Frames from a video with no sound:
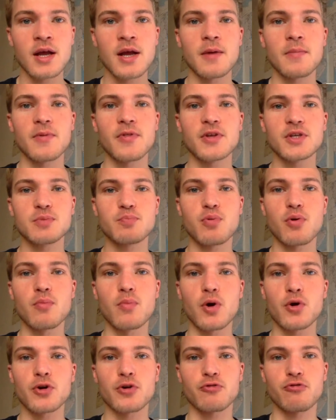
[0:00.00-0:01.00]
But this
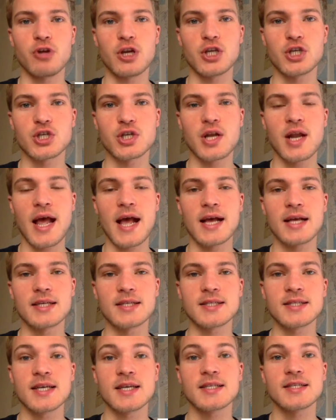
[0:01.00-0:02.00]
promoter region
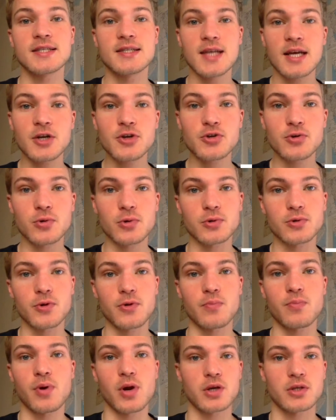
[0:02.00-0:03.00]
is central to the
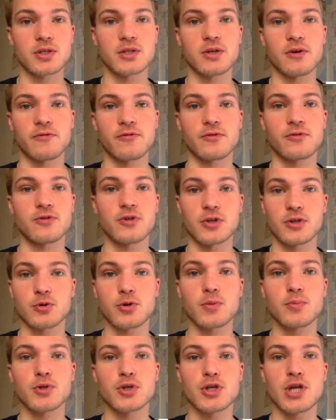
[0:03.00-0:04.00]
process of
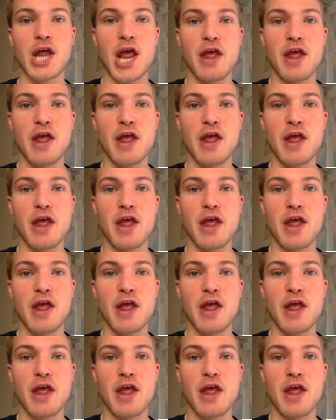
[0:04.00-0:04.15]
transcription,